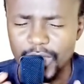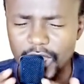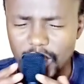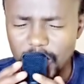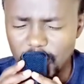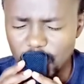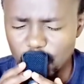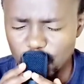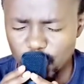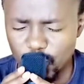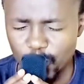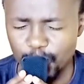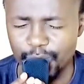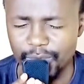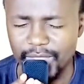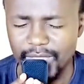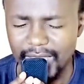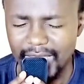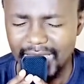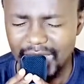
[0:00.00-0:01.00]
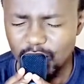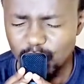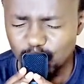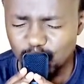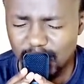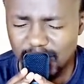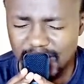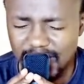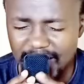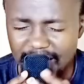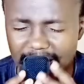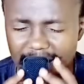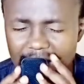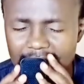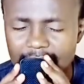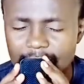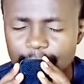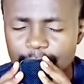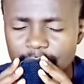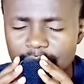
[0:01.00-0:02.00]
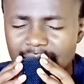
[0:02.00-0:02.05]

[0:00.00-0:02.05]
i ku entwisisa kahle